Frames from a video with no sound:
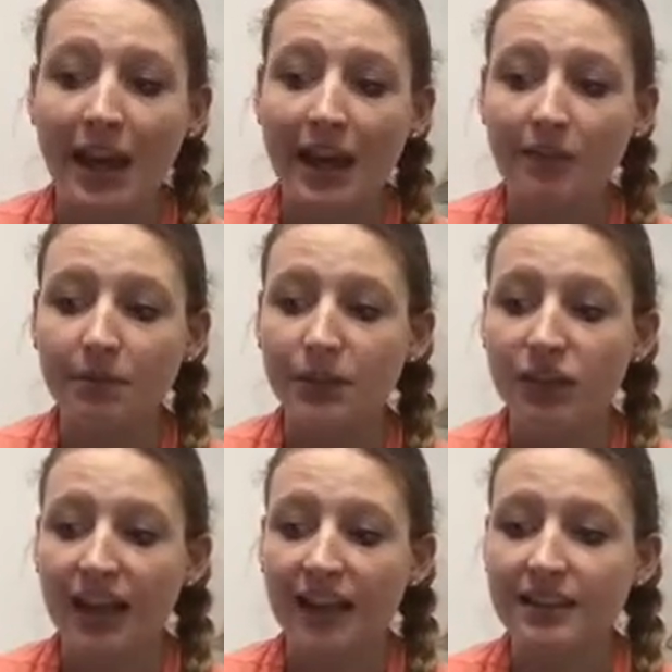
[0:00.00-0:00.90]
in which
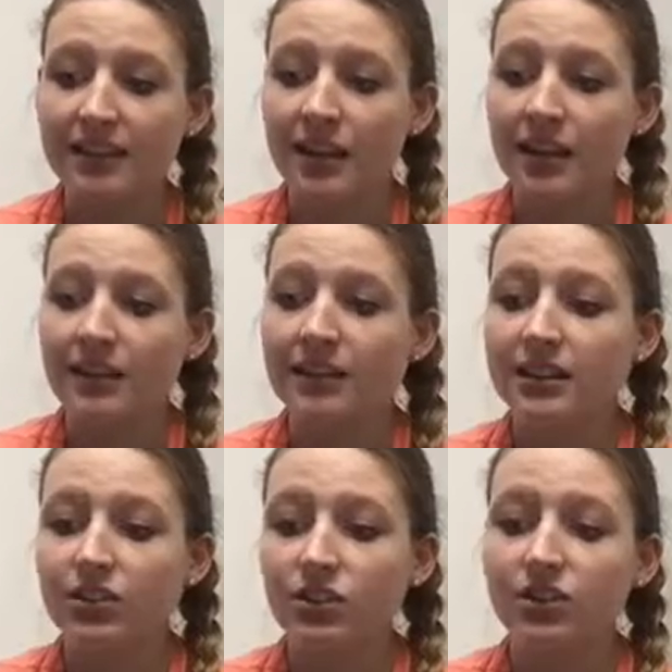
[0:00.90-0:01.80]
case
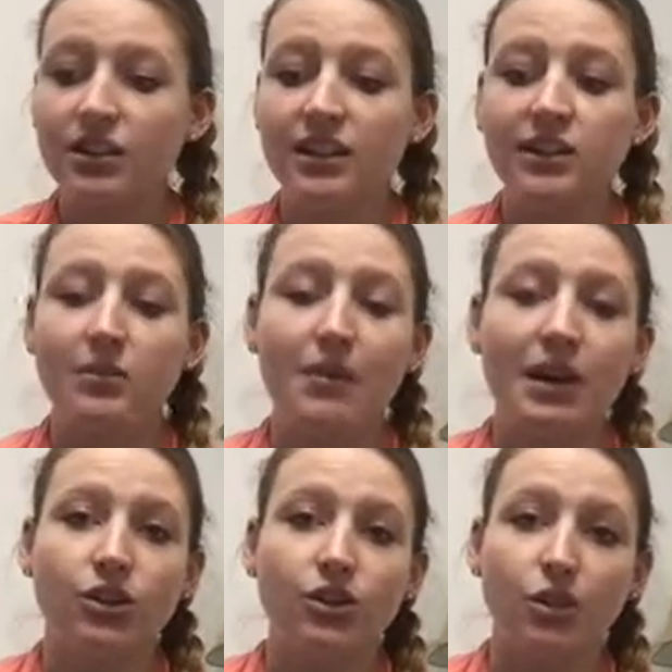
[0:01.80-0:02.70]
teachers need to
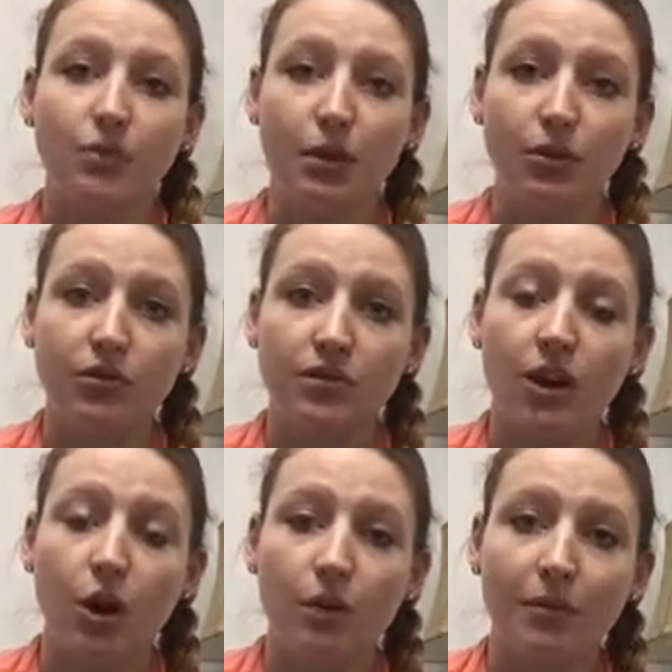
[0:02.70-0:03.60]
make sure both the
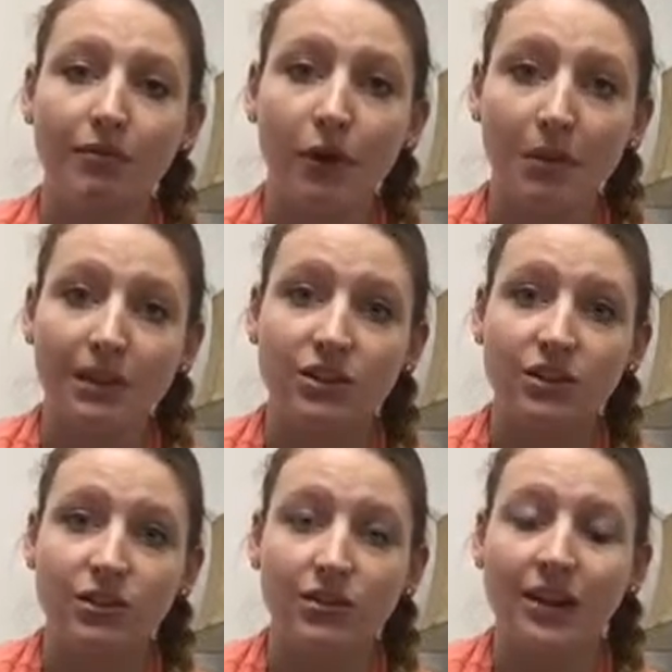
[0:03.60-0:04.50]
homophobic
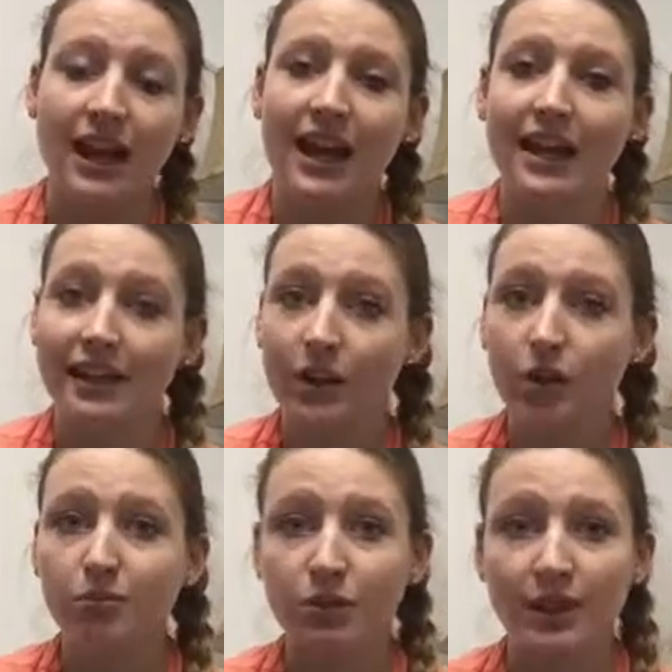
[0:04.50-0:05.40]
student and the
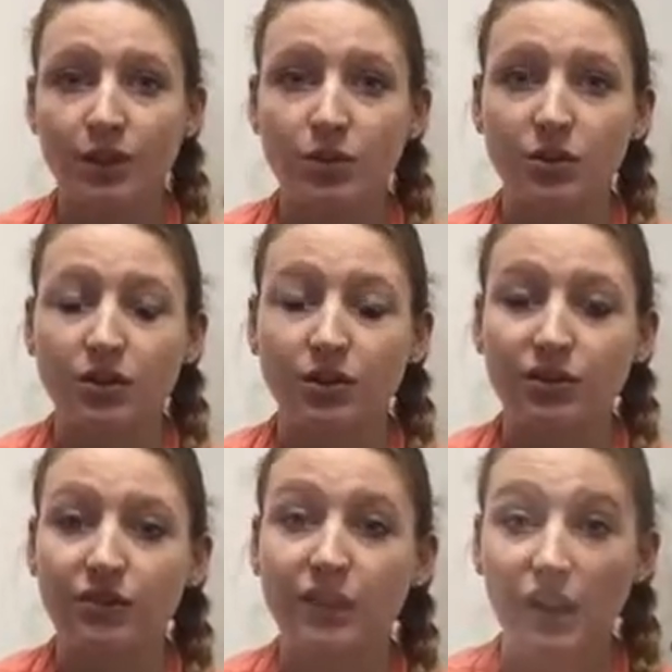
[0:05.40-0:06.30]
homosexual
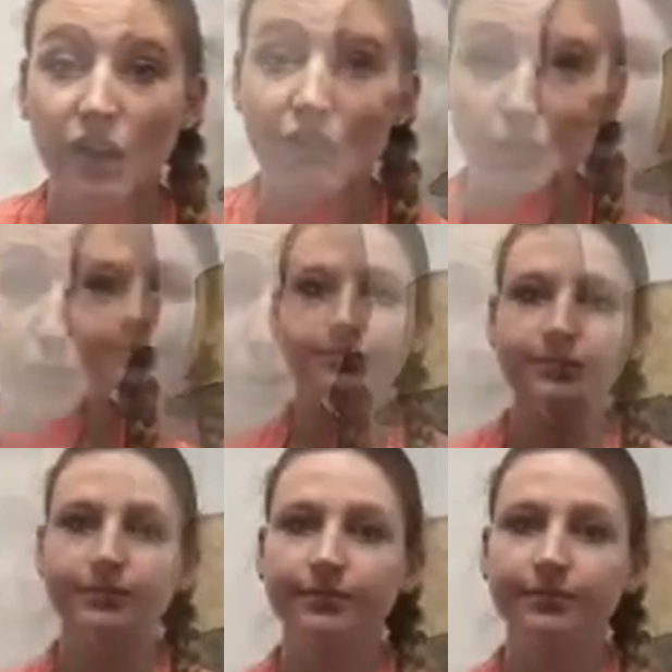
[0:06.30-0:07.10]
student feel comfortable.